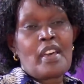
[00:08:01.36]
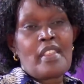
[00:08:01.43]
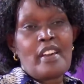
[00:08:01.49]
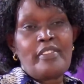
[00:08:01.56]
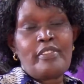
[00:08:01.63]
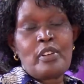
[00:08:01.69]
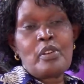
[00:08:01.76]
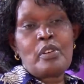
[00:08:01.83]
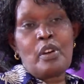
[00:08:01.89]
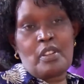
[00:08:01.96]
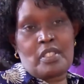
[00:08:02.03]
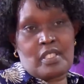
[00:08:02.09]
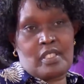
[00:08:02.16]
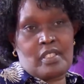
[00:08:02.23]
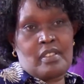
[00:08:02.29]
rather
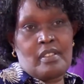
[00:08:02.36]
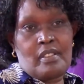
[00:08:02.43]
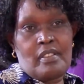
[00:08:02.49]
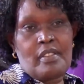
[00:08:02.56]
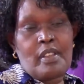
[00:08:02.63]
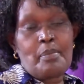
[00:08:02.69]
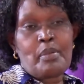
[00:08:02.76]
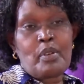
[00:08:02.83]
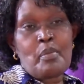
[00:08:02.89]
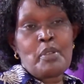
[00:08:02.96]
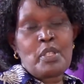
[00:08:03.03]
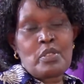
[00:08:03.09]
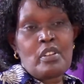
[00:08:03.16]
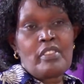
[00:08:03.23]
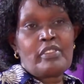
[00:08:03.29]
forgot the
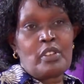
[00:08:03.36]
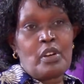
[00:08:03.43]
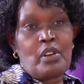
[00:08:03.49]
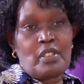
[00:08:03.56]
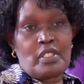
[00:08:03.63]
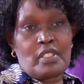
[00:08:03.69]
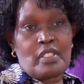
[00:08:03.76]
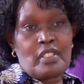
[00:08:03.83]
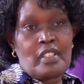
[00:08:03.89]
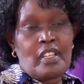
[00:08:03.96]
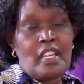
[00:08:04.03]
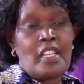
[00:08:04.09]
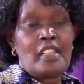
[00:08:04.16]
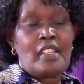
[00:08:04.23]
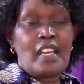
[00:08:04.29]
promise of God,
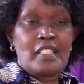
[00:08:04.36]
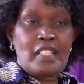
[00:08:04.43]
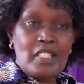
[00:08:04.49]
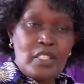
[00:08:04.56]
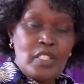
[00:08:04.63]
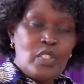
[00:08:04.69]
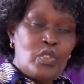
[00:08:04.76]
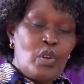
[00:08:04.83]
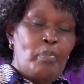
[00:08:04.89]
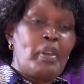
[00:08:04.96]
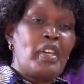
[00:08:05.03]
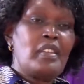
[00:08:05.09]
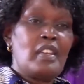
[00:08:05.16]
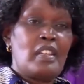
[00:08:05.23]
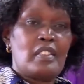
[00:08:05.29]
and that is
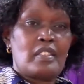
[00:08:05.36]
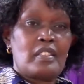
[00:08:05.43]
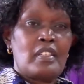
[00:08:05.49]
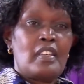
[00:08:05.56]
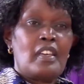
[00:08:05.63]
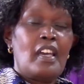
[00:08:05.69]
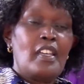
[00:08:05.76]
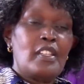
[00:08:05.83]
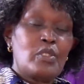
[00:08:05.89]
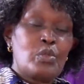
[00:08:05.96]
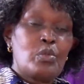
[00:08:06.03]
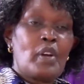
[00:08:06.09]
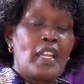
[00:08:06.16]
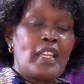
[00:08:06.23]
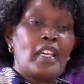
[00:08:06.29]
disobedience, and
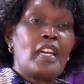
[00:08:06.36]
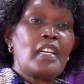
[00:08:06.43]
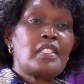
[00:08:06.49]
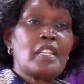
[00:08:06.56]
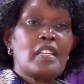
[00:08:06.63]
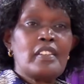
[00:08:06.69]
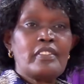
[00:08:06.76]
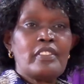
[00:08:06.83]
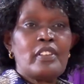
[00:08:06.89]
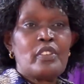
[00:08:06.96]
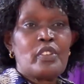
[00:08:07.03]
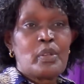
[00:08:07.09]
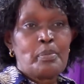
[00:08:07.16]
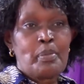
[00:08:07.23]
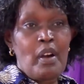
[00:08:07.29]
took a negative
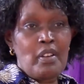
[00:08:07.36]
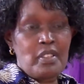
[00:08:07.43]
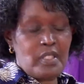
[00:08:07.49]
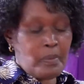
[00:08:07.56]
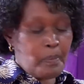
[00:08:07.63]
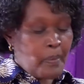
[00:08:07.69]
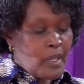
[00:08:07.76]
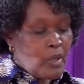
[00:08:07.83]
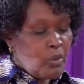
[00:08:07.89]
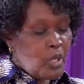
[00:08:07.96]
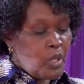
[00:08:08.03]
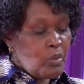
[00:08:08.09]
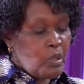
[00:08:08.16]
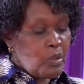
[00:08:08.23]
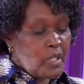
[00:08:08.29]
report.
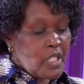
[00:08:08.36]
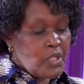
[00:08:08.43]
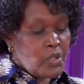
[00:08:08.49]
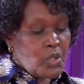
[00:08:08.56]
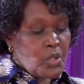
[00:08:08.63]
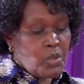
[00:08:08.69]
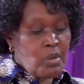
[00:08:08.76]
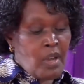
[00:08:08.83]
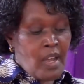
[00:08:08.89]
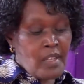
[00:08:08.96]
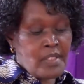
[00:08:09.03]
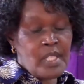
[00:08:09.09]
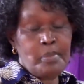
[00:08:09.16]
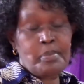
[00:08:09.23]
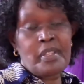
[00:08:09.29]
When we look at Joshua
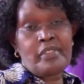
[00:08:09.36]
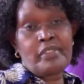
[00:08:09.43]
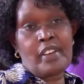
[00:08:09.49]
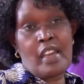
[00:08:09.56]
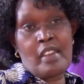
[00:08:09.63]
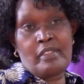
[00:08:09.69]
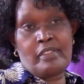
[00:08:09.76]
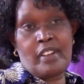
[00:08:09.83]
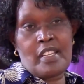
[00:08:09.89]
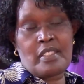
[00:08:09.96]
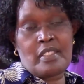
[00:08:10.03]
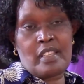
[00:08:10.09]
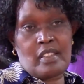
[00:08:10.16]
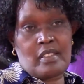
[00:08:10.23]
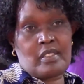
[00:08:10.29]
chapter 5, verse
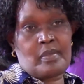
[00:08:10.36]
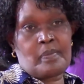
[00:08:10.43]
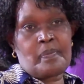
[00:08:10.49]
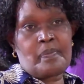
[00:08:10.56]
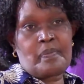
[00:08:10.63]
6,